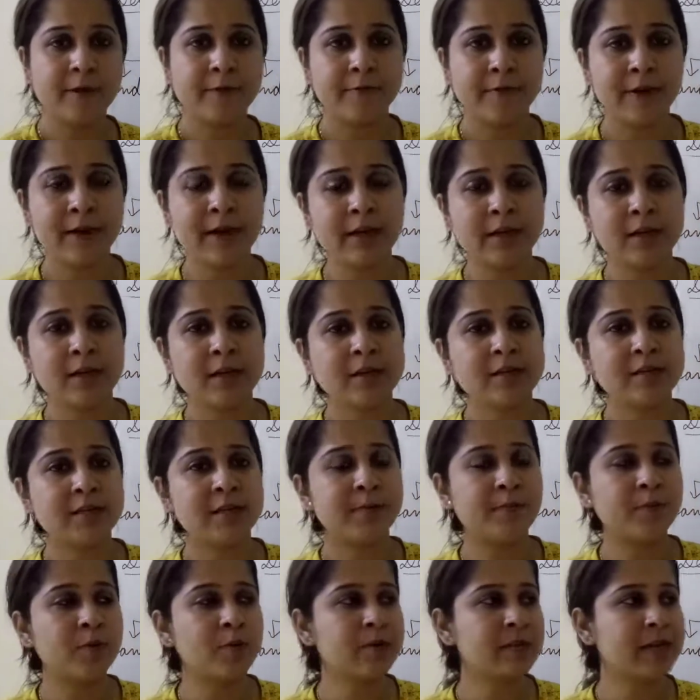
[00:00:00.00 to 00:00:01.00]
Fine.
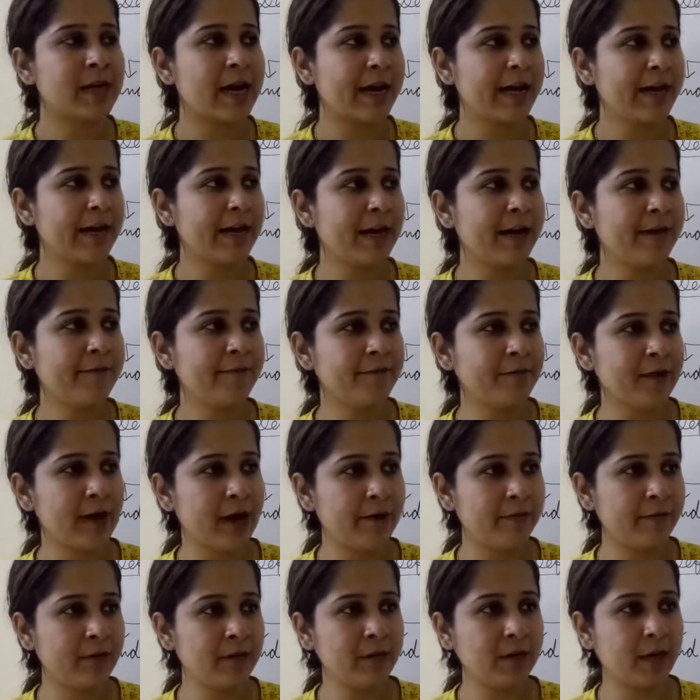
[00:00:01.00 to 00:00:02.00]
Suppose I have
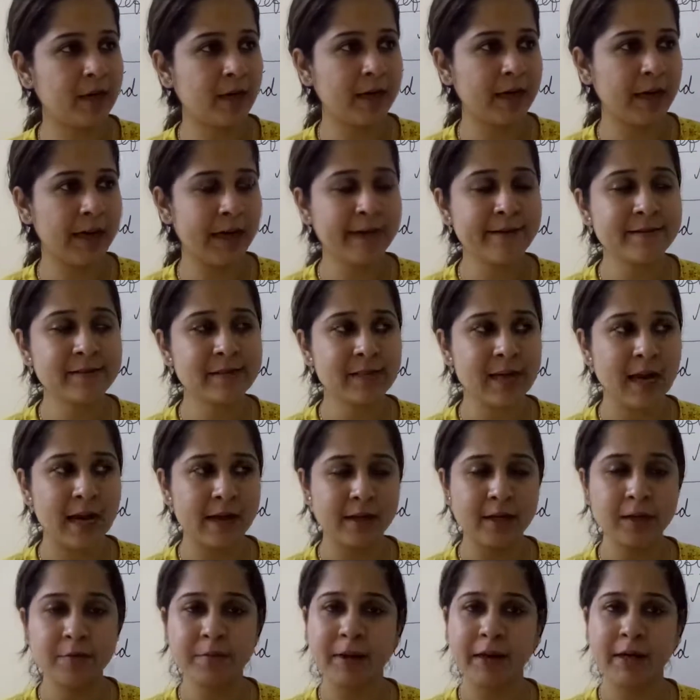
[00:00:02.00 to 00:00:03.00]
traveled, I have
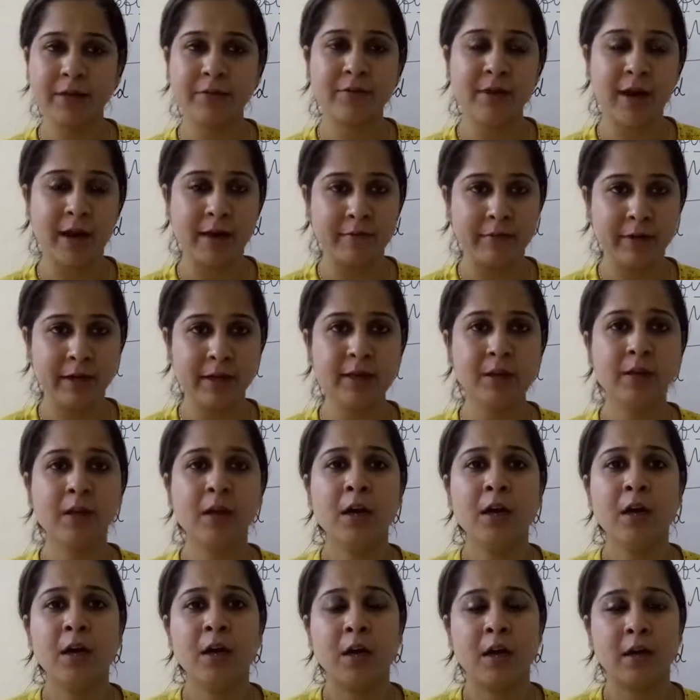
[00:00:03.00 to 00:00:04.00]
started my traveling,
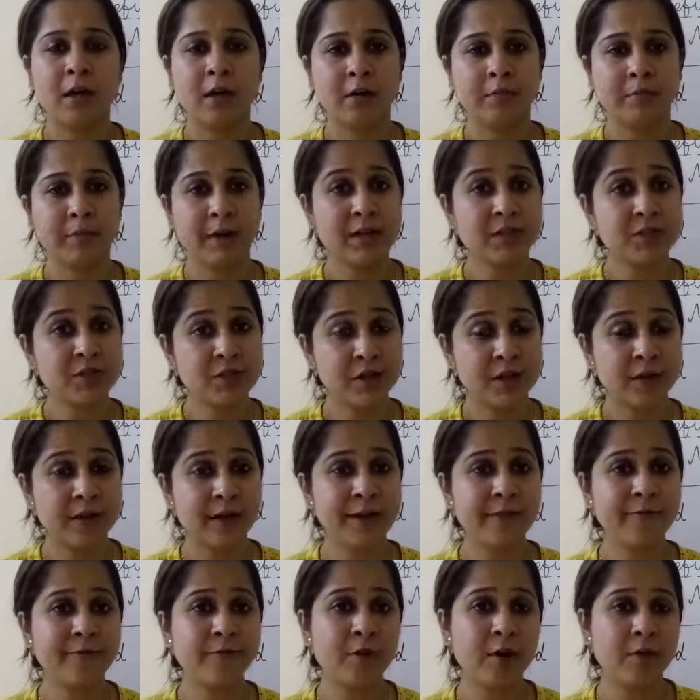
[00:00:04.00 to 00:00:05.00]
my
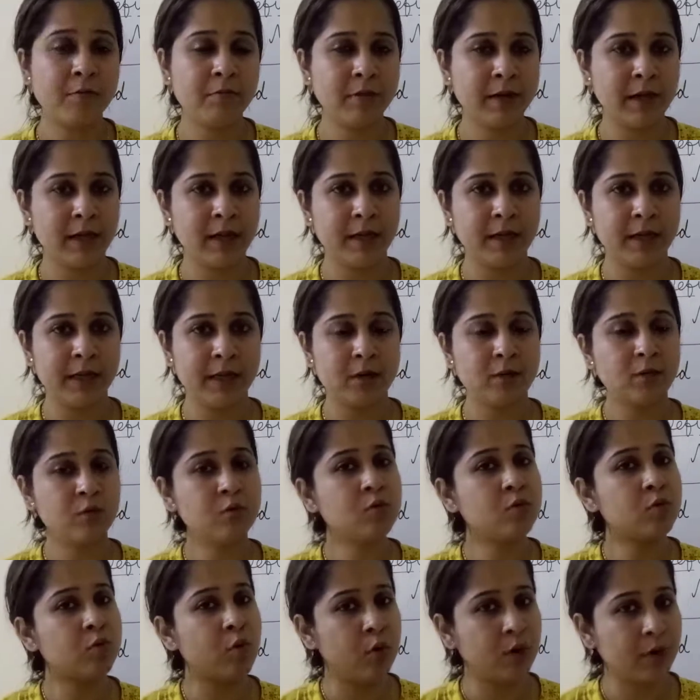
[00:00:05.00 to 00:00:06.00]
journey from Delhi to
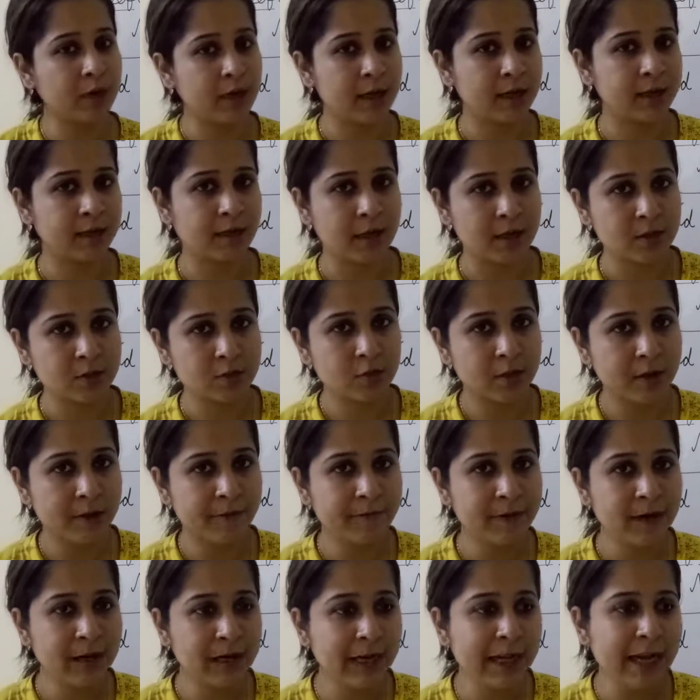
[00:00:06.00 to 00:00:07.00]
Kolkata. So
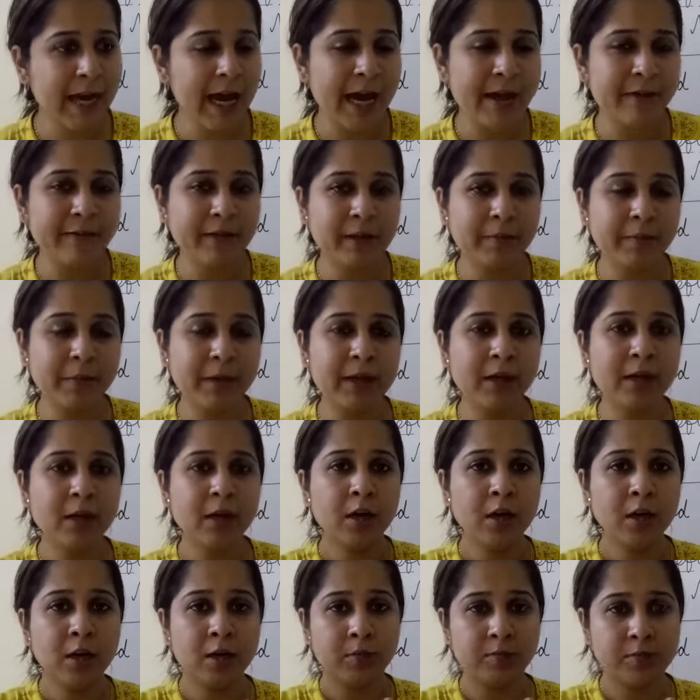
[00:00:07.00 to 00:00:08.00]
definitely I will be
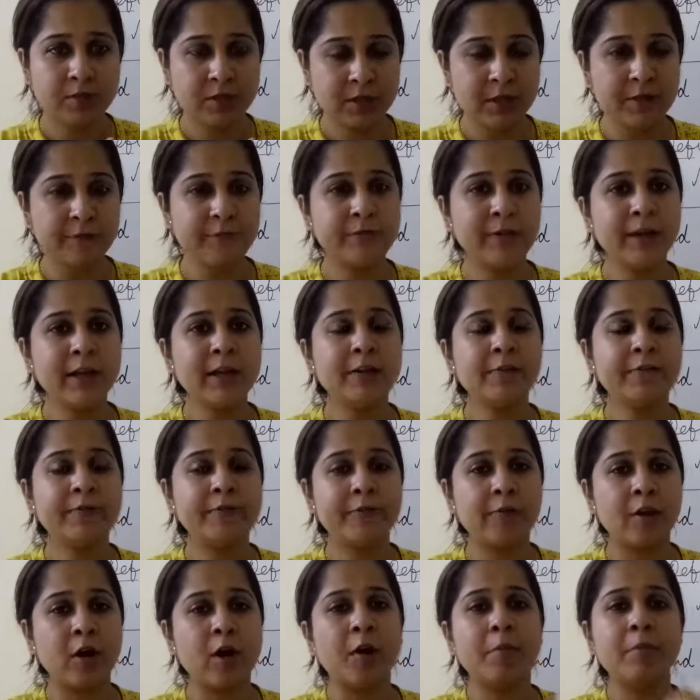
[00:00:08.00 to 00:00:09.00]
shifting
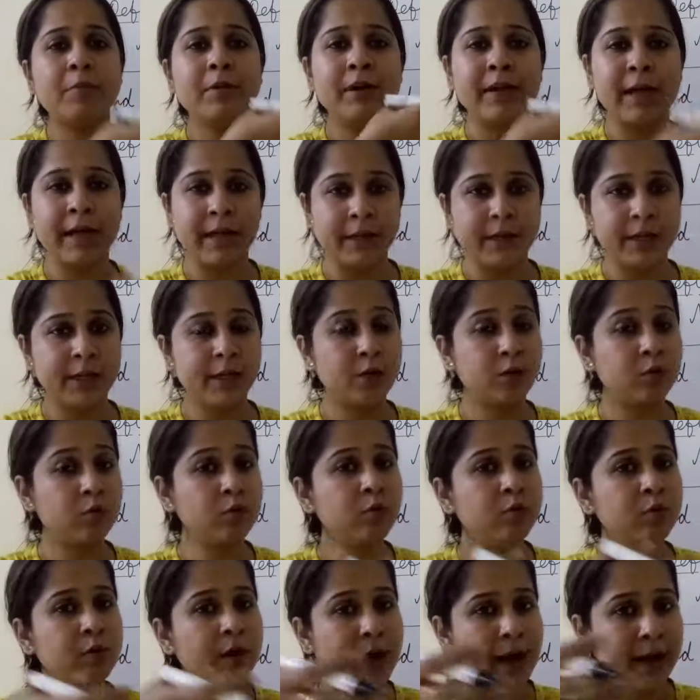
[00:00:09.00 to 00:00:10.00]
from Delhi
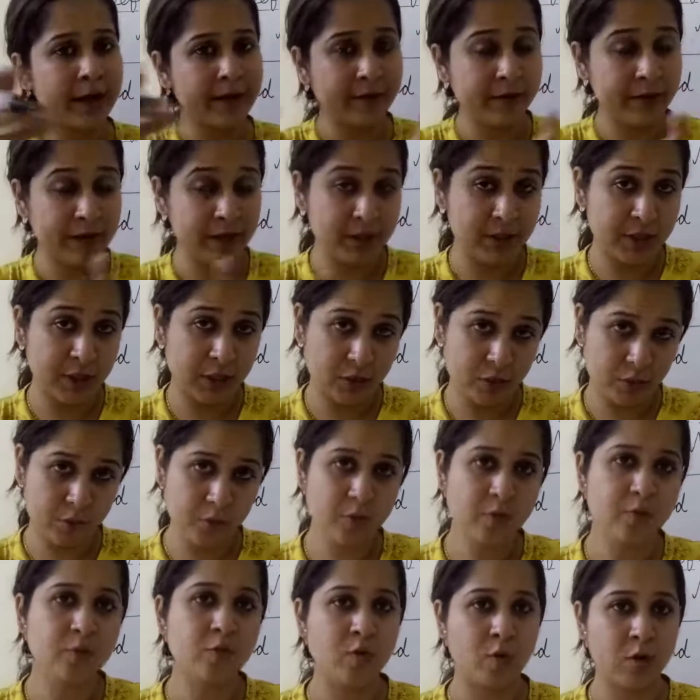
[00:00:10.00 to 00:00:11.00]
to and reaching
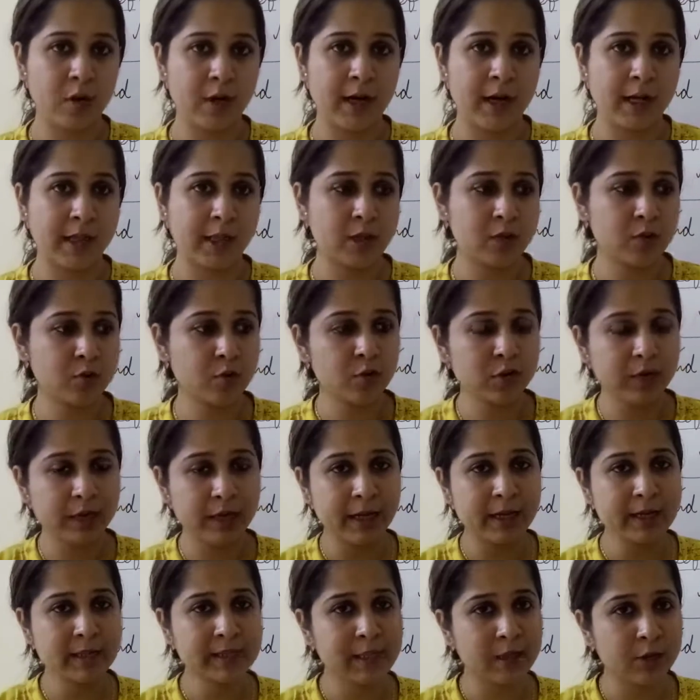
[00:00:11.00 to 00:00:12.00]
to Kolkata. So there
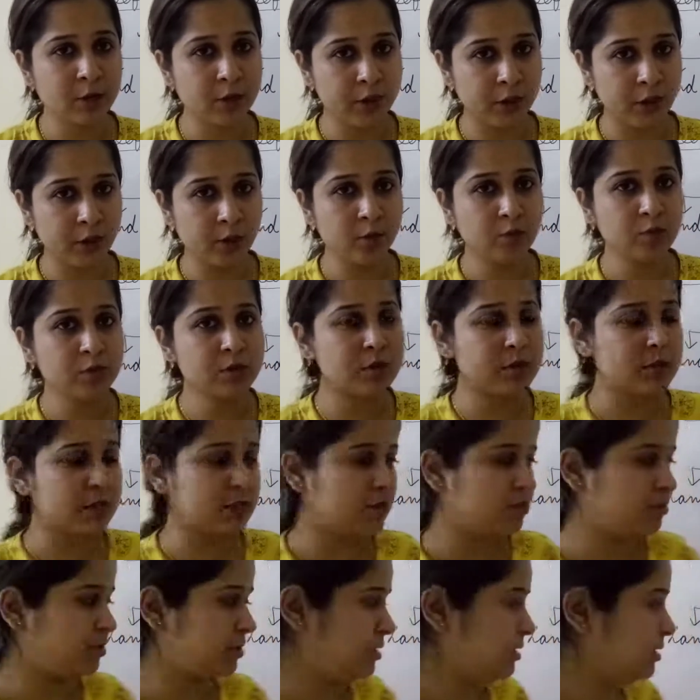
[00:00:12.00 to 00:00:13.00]
is a huge
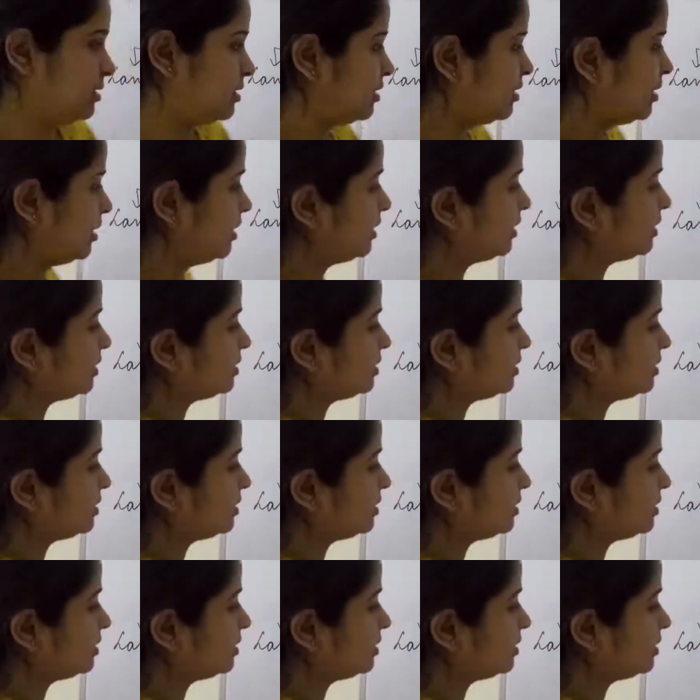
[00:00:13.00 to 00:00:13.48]
distance.